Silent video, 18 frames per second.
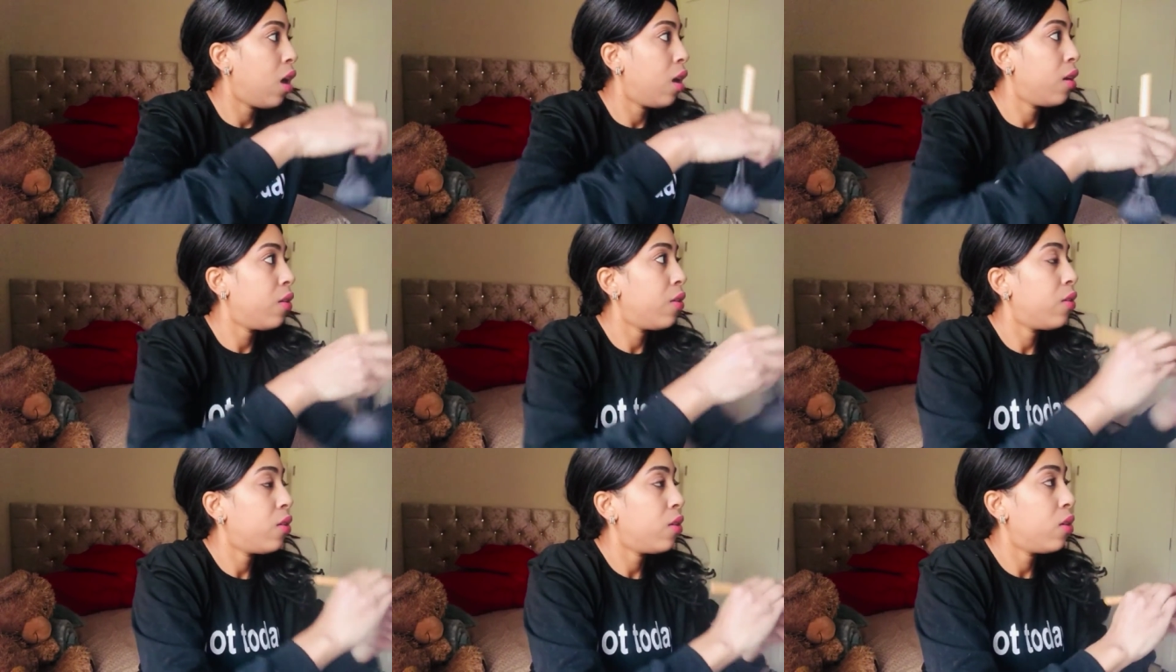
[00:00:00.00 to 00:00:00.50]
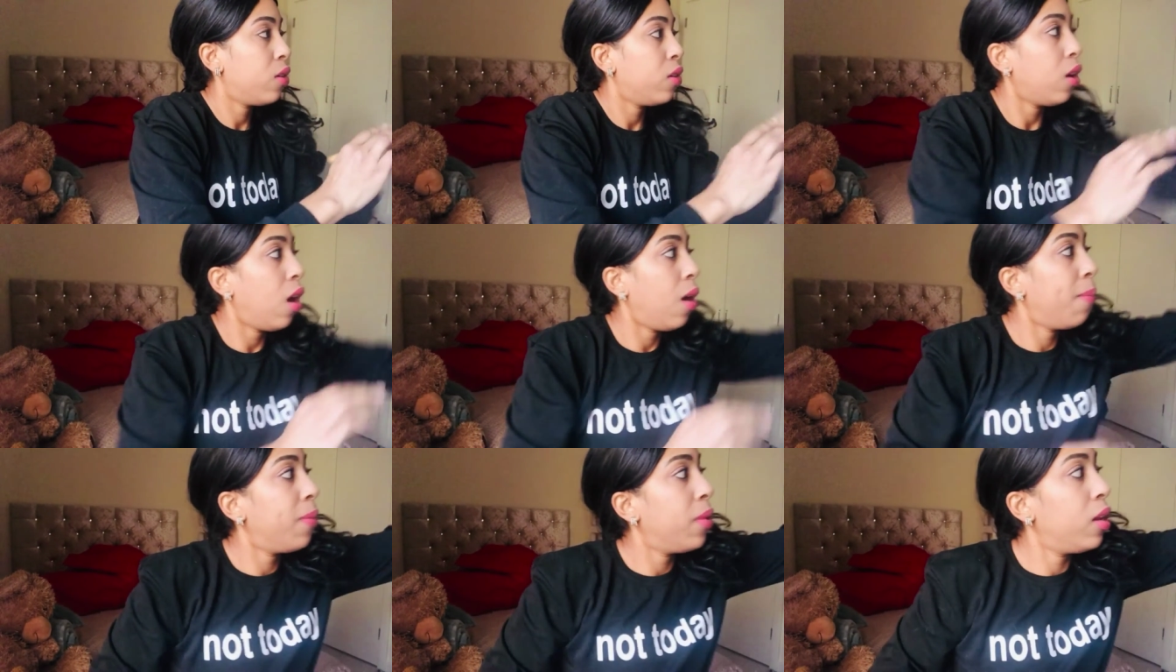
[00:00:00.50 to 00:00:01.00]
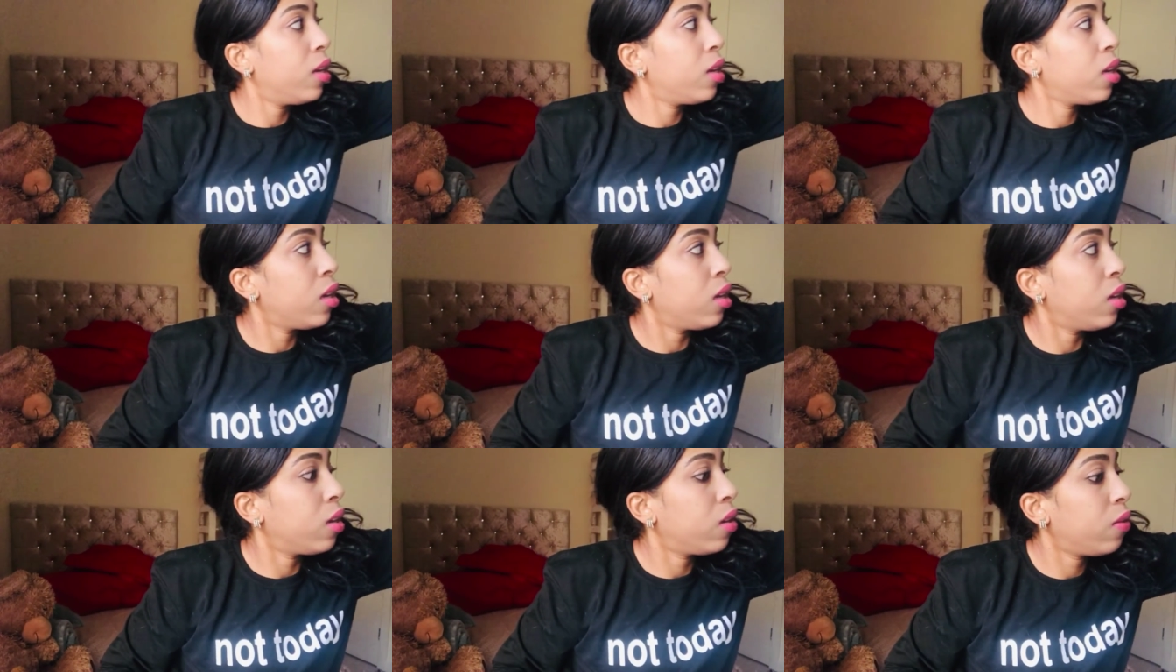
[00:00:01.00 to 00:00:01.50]
and I
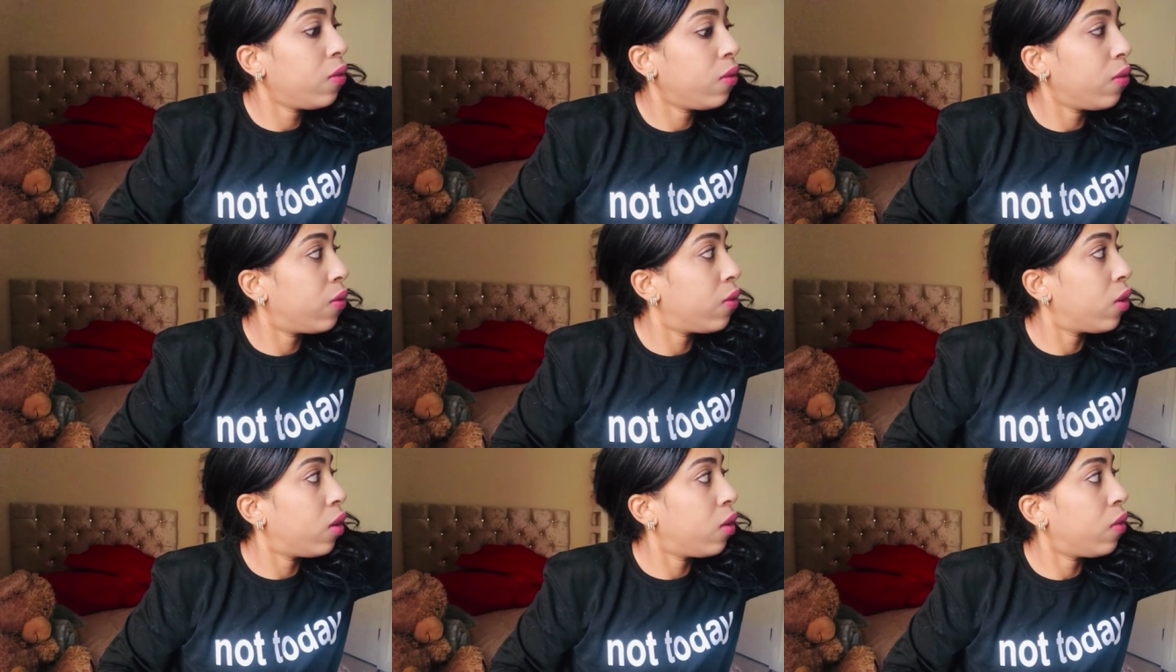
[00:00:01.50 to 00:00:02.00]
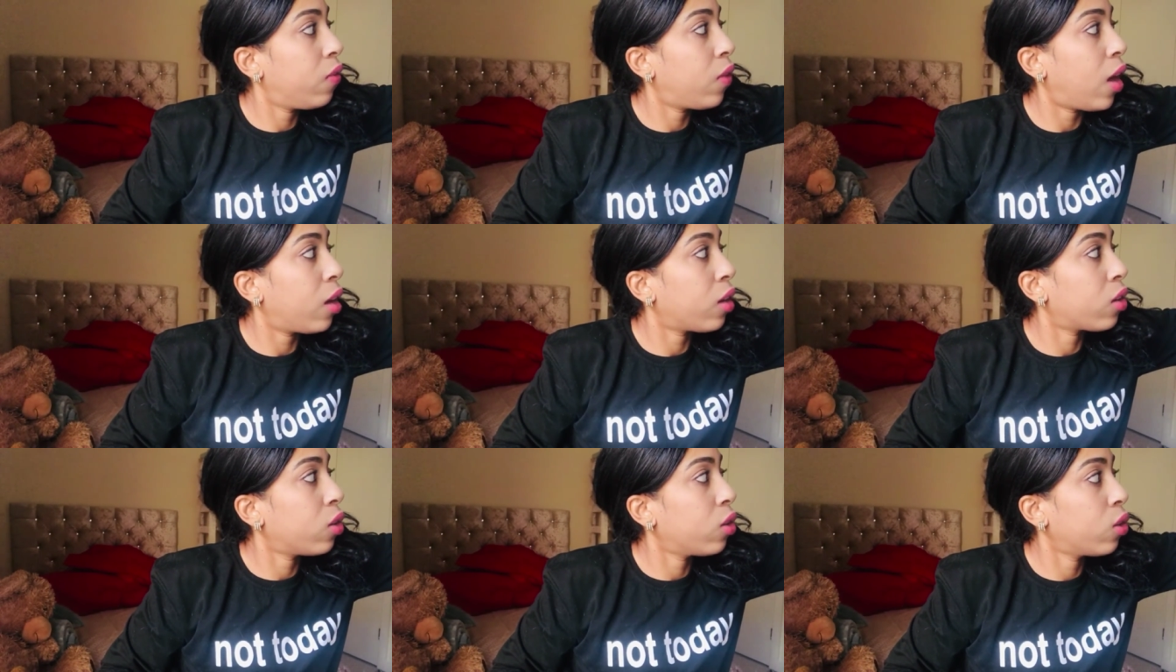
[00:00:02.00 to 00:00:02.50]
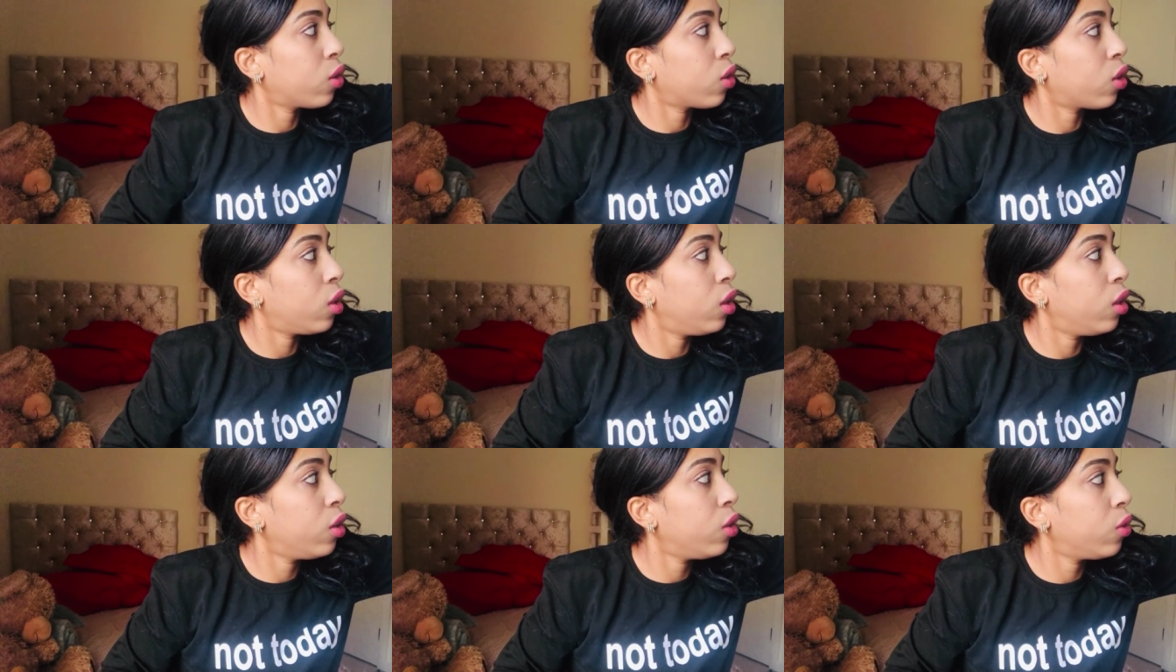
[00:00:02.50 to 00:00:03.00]
believe that
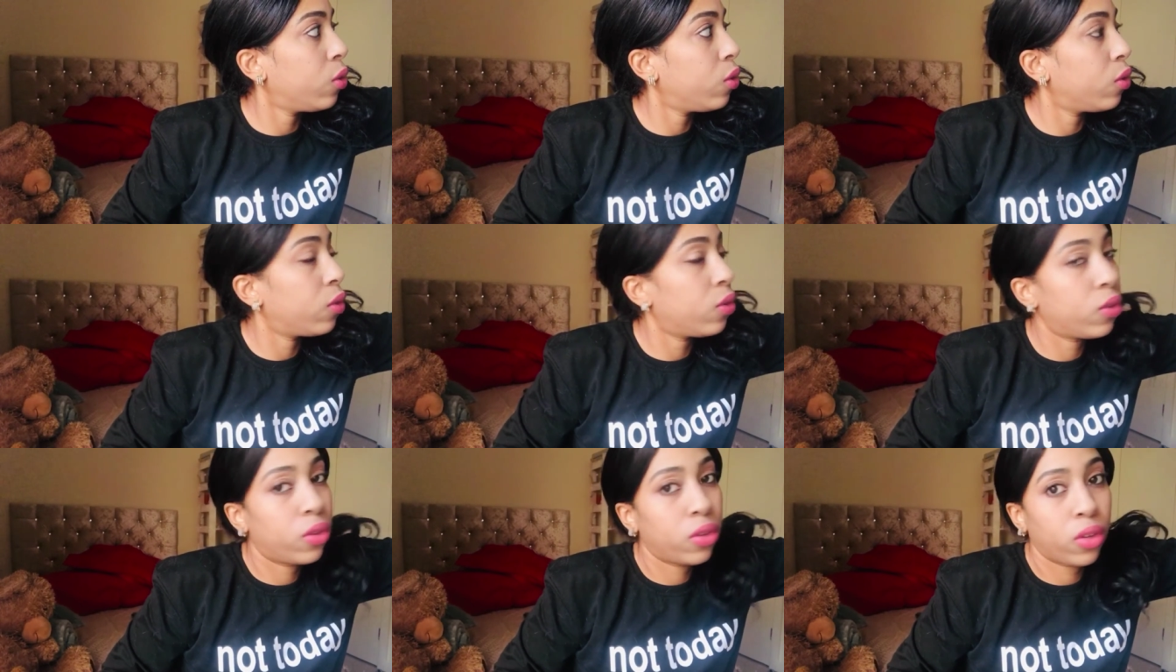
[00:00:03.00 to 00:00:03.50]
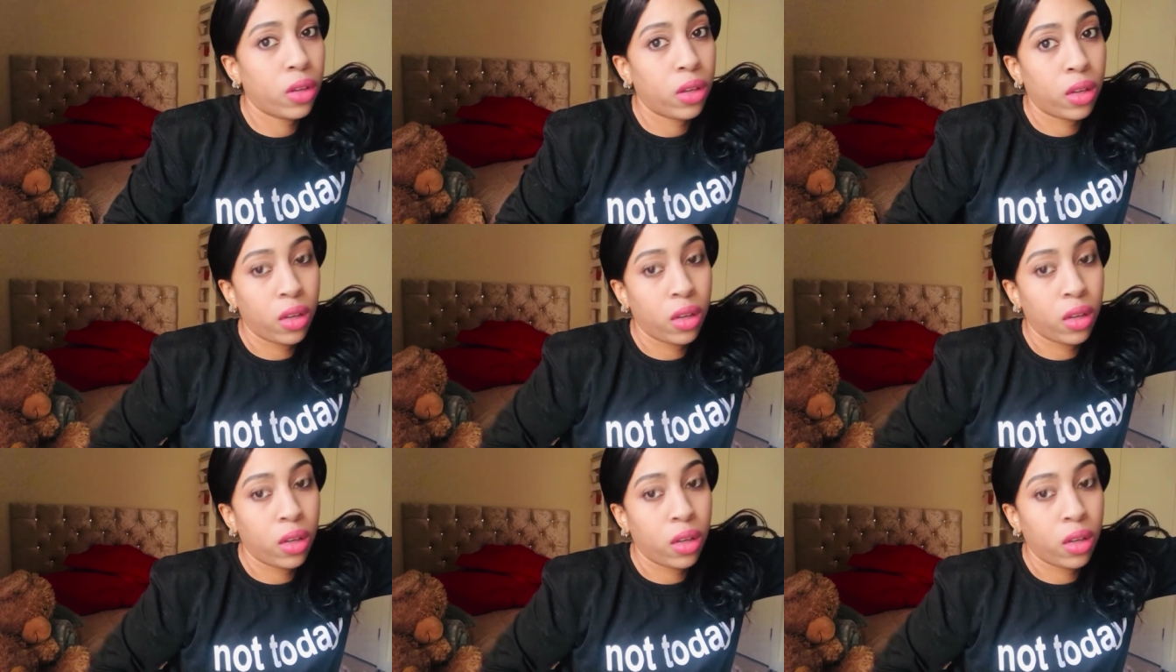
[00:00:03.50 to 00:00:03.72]
concludes